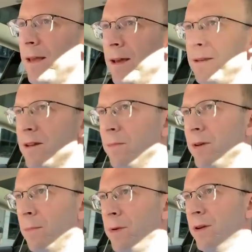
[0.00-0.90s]
And
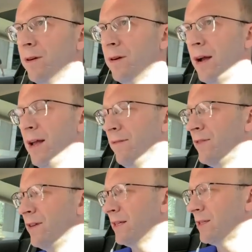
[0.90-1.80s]
coming up here, I
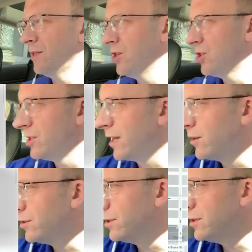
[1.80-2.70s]
have the destination
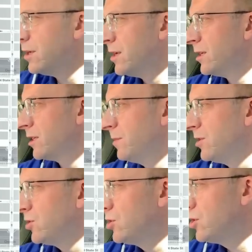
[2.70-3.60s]
dialed in to be